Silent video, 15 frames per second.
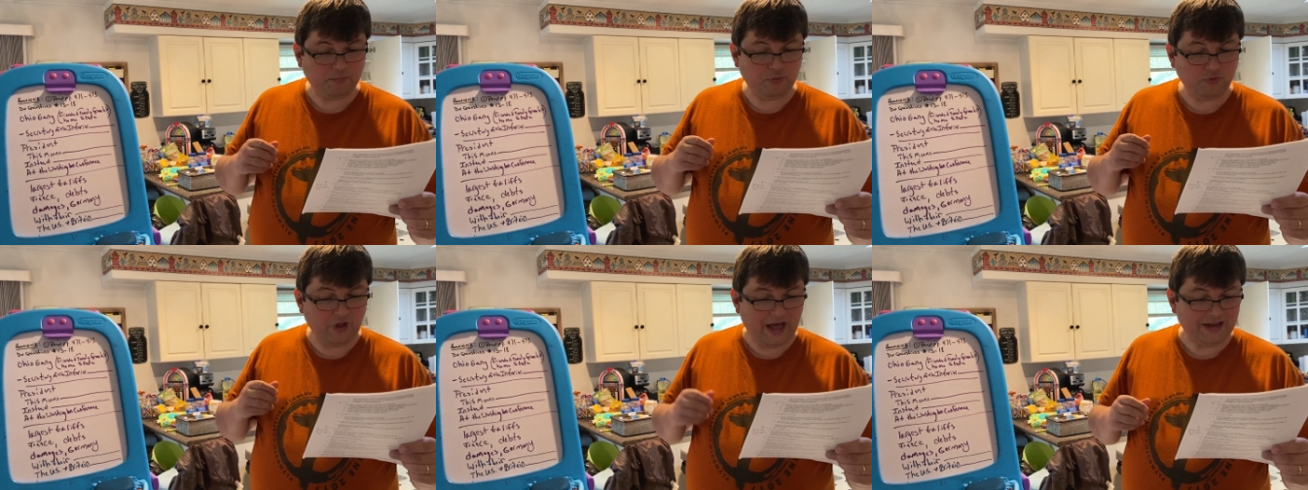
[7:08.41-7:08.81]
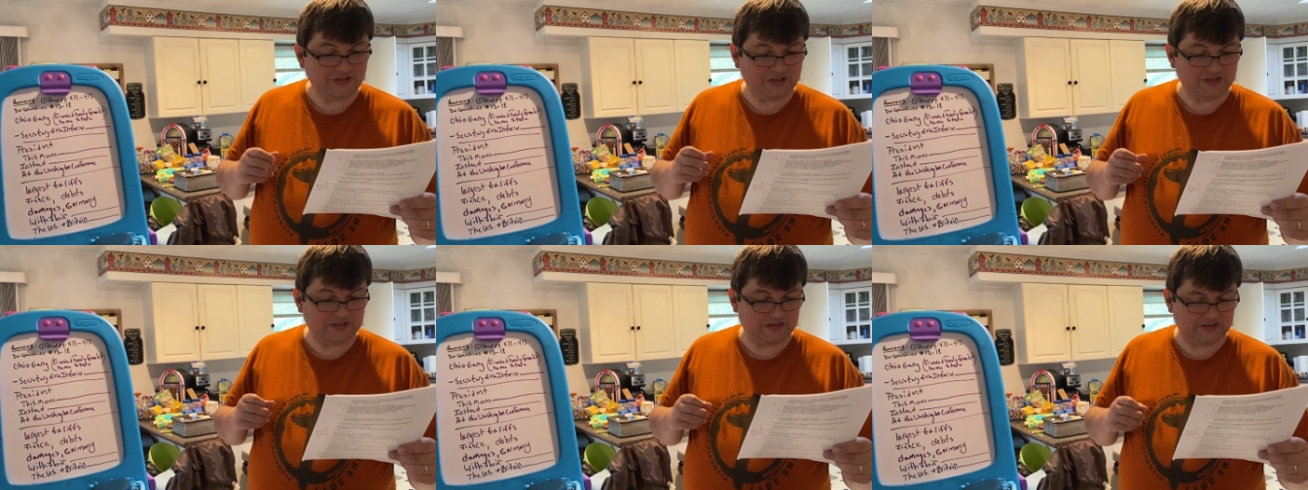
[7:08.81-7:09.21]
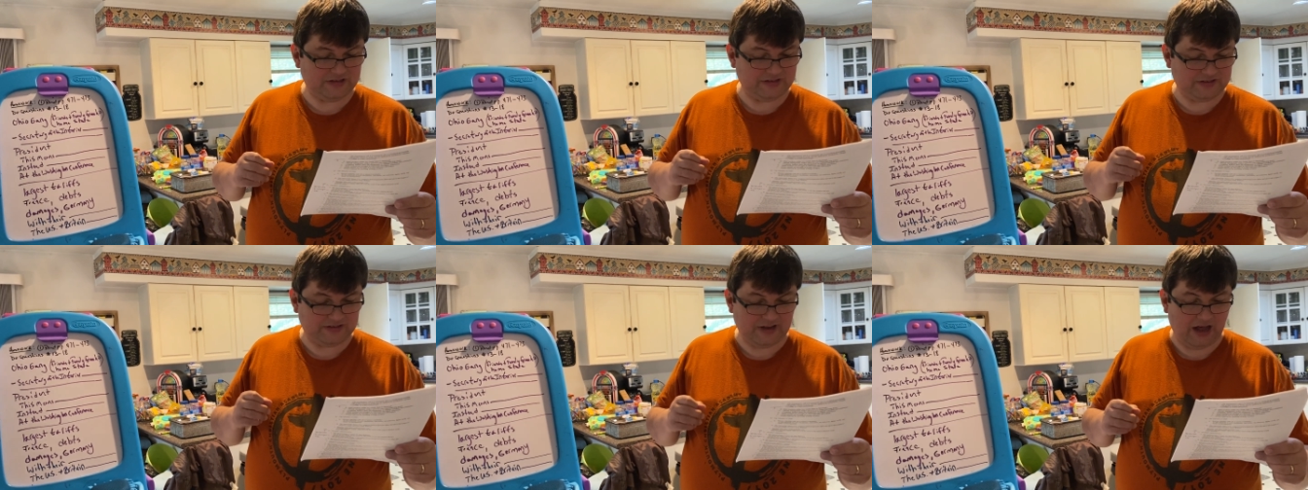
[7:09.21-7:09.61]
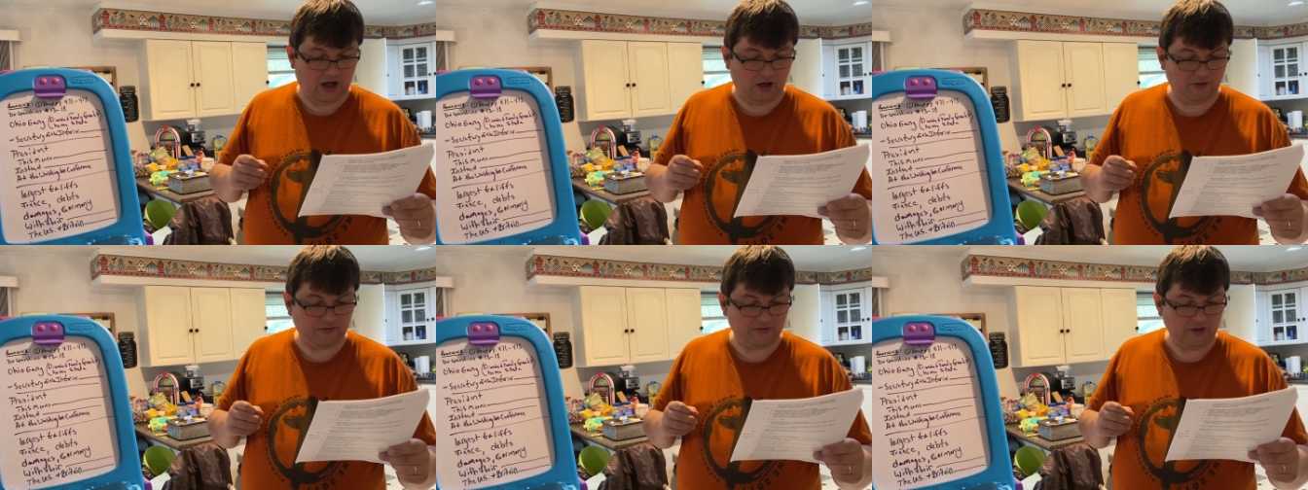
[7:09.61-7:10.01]
pledges
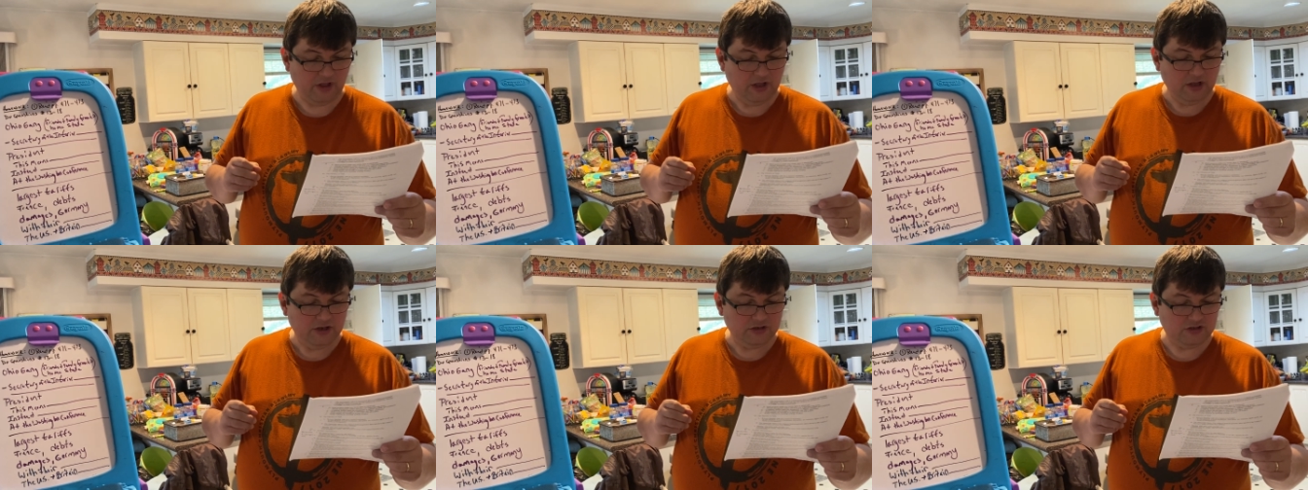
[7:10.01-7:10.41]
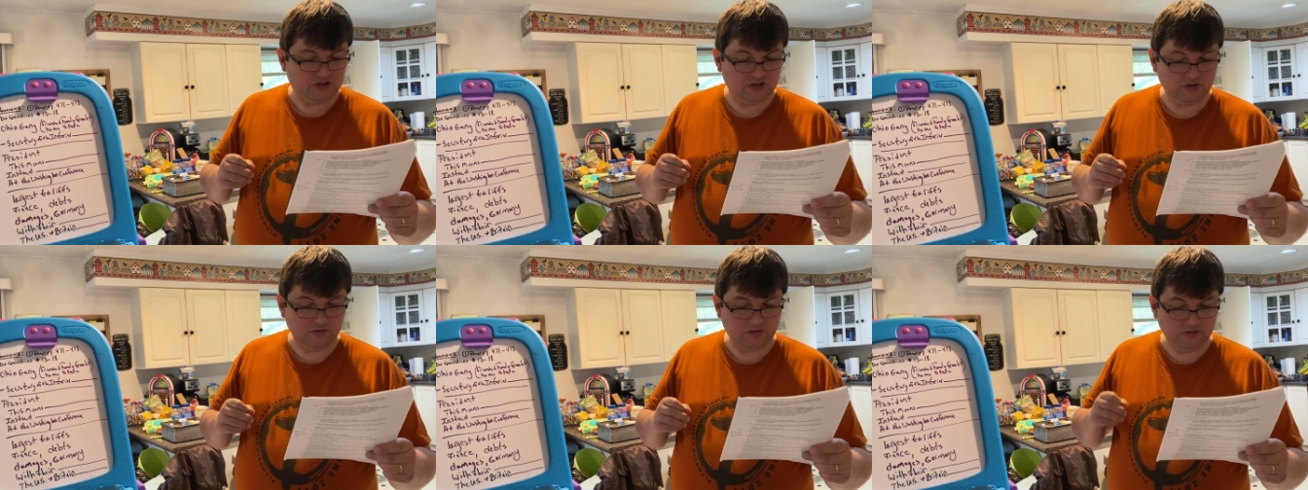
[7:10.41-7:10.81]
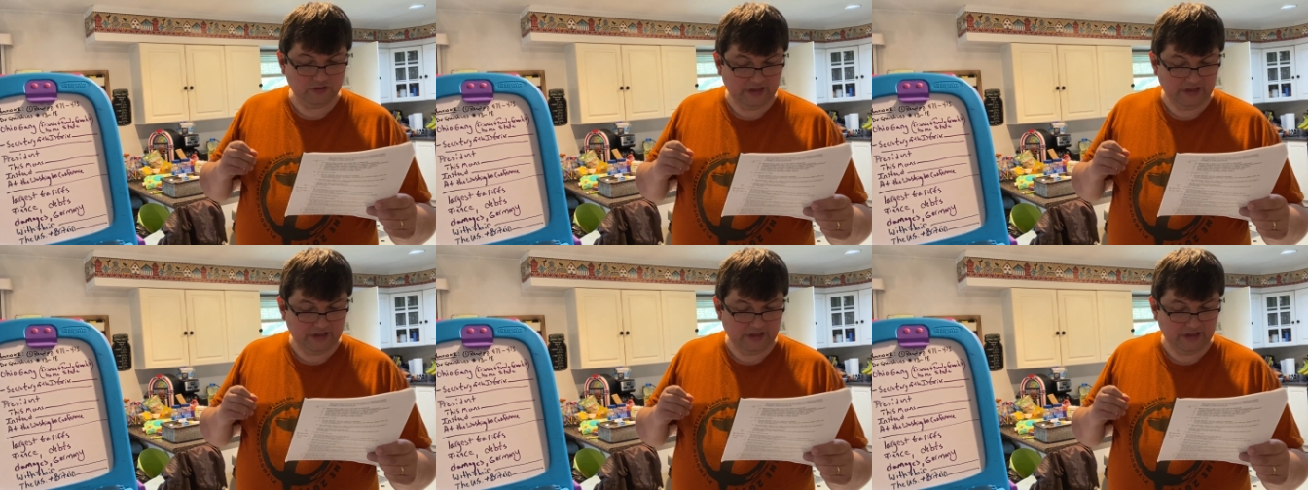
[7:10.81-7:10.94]
itself to